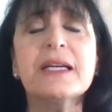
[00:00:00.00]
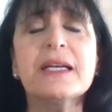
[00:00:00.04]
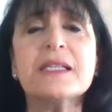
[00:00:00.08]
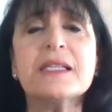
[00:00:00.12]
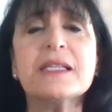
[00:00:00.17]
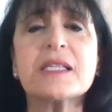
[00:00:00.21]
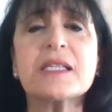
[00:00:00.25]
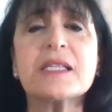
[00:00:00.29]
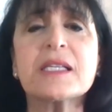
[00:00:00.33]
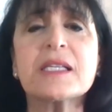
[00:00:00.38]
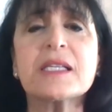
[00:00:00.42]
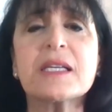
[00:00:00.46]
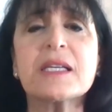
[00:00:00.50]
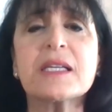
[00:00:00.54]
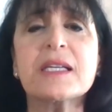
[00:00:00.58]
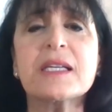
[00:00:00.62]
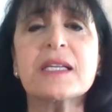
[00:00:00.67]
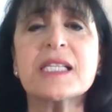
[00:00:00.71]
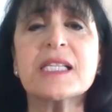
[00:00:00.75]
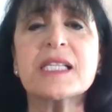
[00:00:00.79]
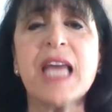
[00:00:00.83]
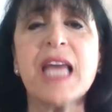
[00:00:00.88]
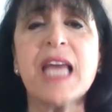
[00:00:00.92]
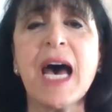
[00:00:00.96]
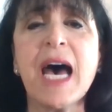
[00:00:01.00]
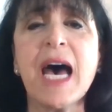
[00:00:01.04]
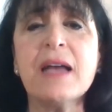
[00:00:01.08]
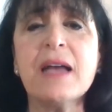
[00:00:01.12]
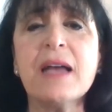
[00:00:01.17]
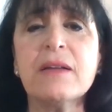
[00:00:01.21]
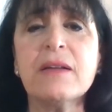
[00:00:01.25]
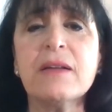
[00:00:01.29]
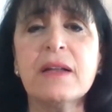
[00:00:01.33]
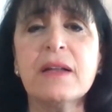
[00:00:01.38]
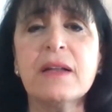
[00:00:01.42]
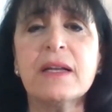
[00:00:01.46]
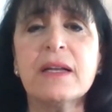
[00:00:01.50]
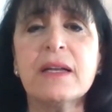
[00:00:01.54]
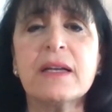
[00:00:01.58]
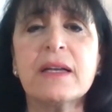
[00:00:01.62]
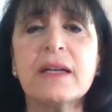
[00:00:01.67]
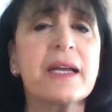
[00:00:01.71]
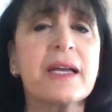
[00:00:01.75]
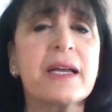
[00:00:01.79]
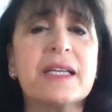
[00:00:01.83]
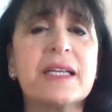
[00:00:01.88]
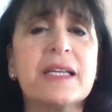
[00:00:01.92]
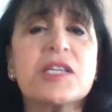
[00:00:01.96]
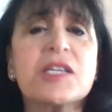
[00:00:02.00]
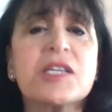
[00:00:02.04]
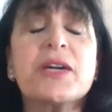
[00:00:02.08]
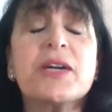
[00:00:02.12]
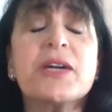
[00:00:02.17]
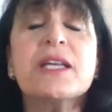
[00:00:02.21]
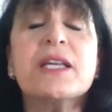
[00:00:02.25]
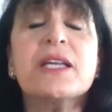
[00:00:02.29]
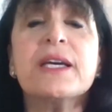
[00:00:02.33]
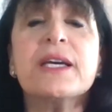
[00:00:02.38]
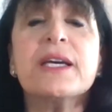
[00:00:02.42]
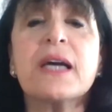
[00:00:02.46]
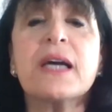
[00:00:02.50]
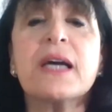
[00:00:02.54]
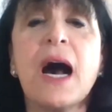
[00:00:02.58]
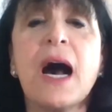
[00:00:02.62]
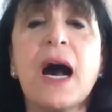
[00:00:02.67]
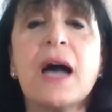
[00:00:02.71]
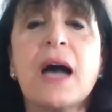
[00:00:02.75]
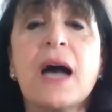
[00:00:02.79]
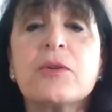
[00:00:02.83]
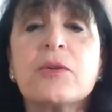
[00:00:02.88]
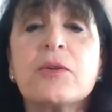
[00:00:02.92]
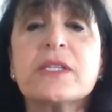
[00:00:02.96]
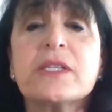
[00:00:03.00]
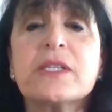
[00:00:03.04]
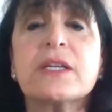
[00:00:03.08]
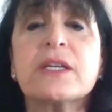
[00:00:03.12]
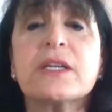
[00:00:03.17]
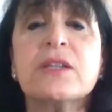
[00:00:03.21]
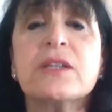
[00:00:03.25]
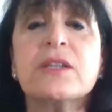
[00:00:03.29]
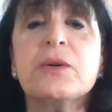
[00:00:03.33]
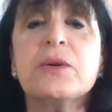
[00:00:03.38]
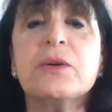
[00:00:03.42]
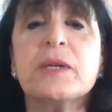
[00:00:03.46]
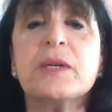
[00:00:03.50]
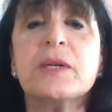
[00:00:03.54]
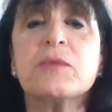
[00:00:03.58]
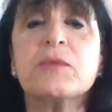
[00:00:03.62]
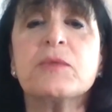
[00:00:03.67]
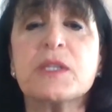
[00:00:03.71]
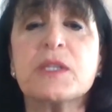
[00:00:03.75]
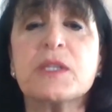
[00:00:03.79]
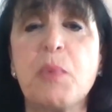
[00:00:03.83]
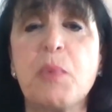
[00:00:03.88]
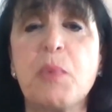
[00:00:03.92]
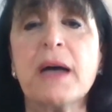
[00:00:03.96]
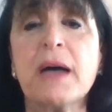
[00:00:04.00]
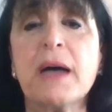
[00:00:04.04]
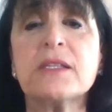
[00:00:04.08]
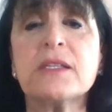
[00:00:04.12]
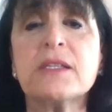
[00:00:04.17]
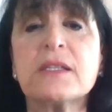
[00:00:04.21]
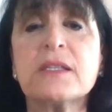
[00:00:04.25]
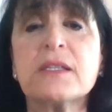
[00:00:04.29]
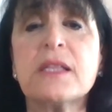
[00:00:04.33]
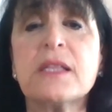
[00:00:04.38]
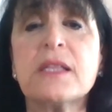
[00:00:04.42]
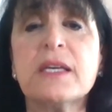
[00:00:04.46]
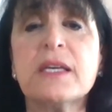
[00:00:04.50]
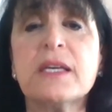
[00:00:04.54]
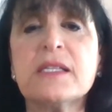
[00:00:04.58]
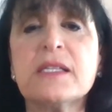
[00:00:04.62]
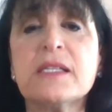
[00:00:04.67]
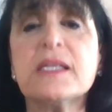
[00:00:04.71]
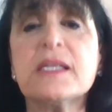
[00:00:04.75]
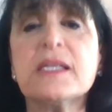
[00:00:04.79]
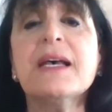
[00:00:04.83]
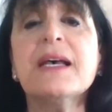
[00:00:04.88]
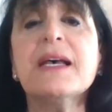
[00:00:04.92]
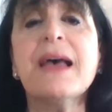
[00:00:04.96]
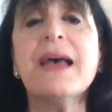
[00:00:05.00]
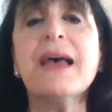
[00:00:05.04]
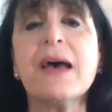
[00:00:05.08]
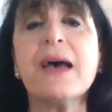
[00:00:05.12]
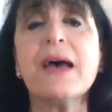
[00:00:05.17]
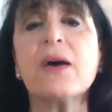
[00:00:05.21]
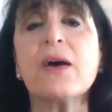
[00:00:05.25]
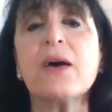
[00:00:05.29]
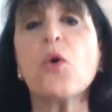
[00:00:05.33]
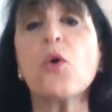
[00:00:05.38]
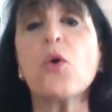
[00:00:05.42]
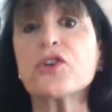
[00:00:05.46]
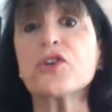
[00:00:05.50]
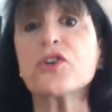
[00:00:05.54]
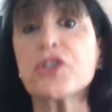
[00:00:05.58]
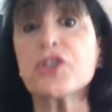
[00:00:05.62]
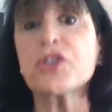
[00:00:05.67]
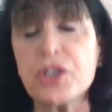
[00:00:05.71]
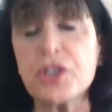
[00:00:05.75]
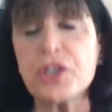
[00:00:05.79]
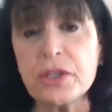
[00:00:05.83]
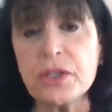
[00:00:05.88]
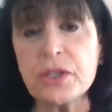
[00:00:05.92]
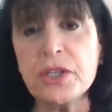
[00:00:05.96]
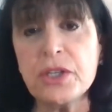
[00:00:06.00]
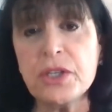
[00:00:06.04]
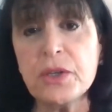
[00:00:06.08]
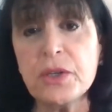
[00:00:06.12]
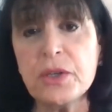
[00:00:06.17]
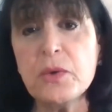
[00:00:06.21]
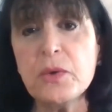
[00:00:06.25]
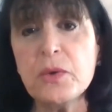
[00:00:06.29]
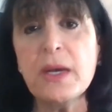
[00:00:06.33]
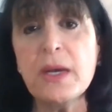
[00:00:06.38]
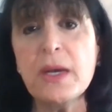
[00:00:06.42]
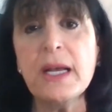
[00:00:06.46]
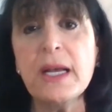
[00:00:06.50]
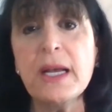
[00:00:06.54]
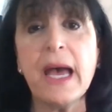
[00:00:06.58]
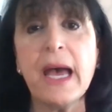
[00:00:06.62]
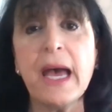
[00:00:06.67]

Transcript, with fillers: Is is that is there anything Congress can do in response to this, or should do?